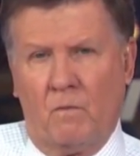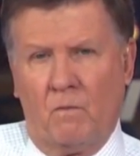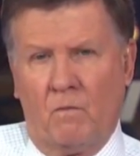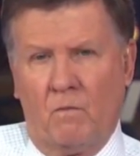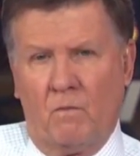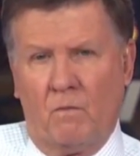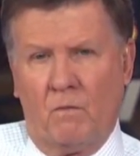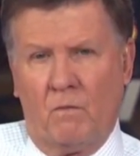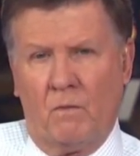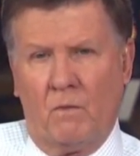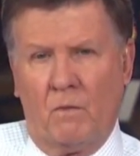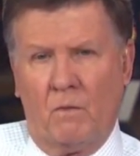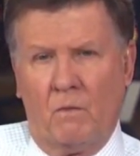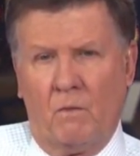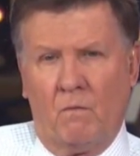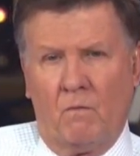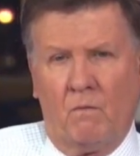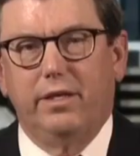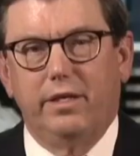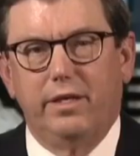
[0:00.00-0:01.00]
It could
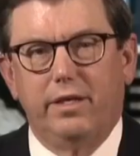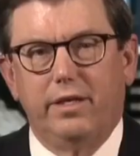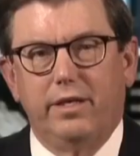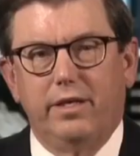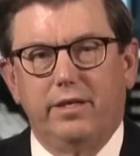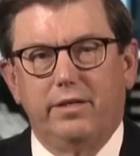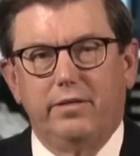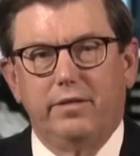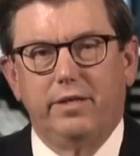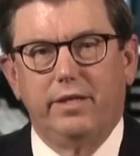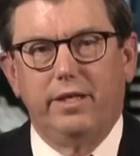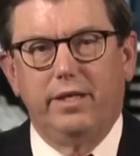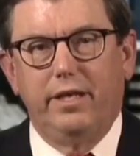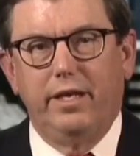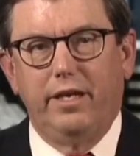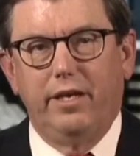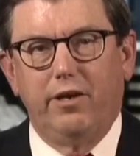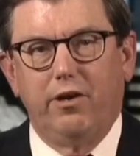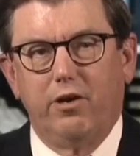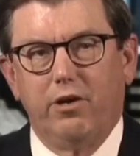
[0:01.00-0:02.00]
be, and
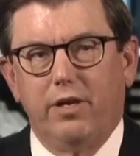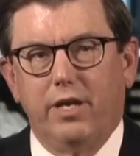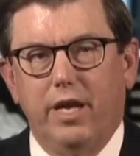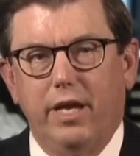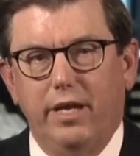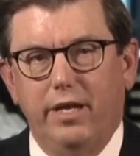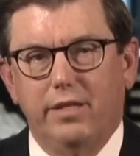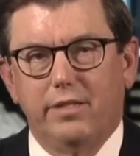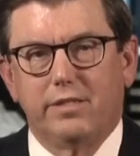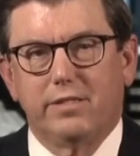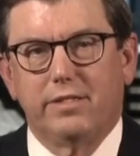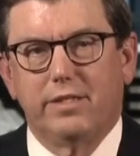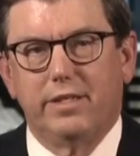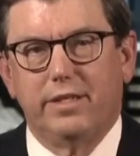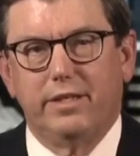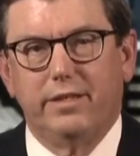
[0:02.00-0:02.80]
in our case.